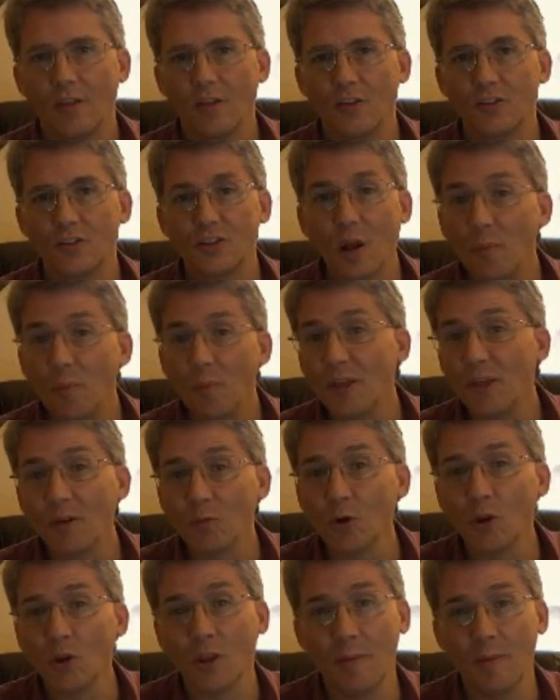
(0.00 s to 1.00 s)
Something
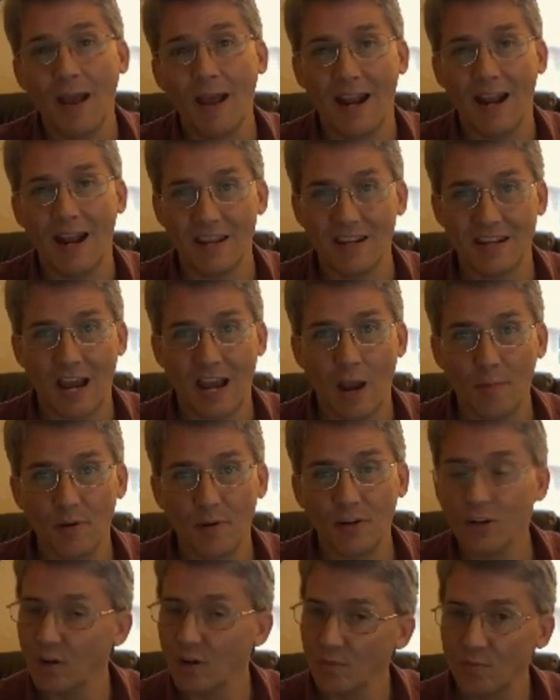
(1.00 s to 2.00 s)
really bad has
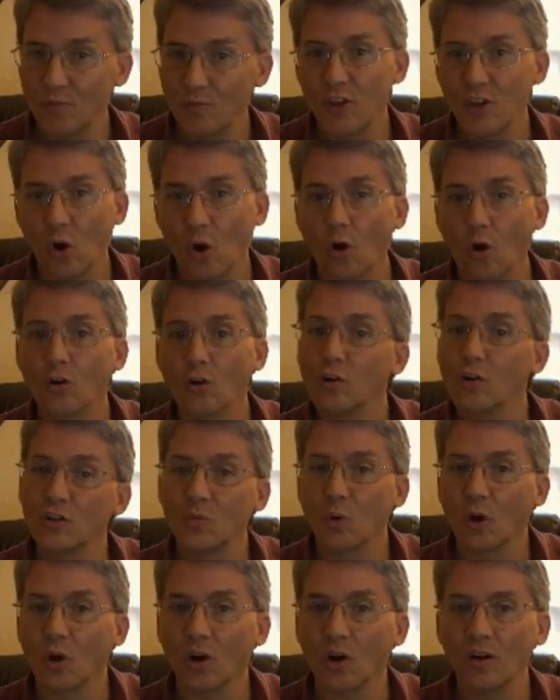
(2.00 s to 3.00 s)
happened here. The orders
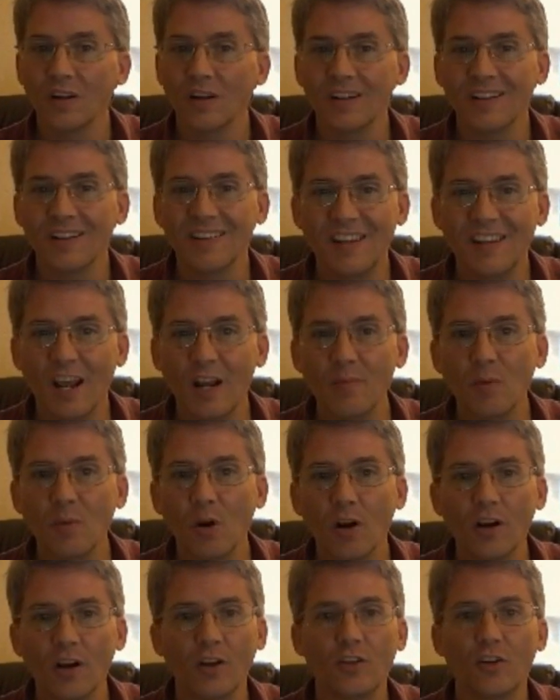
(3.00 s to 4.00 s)
were
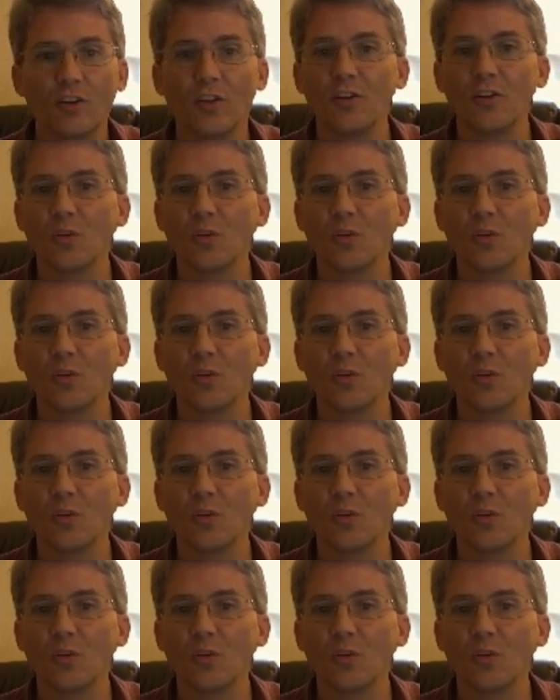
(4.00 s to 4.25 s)
Denmark to the